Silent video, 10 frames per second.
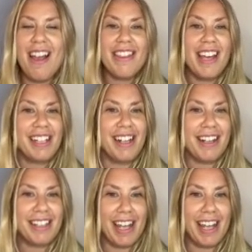Then God
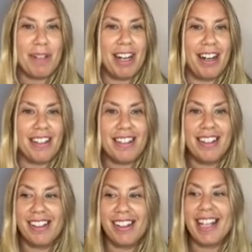came to us,
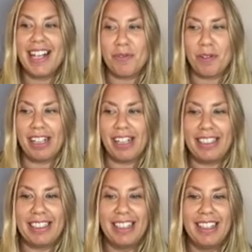the
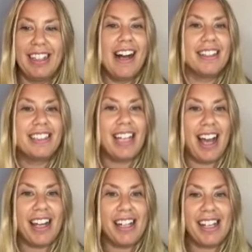Israelites, a
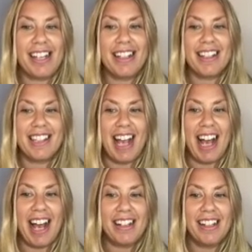tiny,
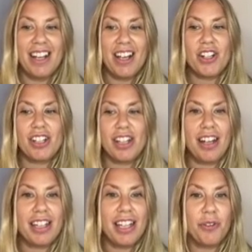sad,
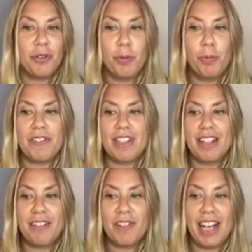schlocky group of
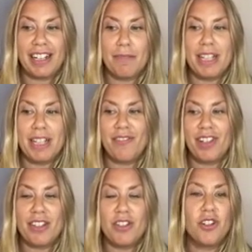stiff-necked
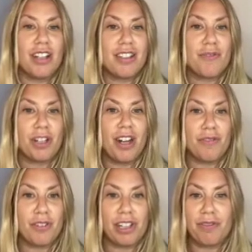misfits just
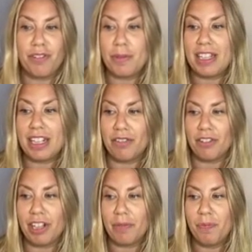recovering from
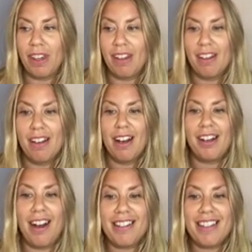slavery.
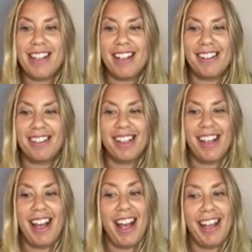God said,
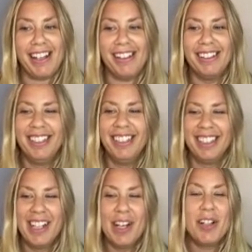hey,
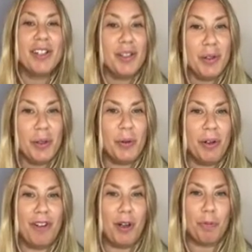you
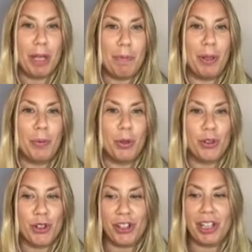of all people will
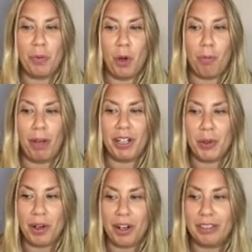surely want my
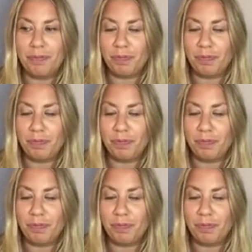Torah.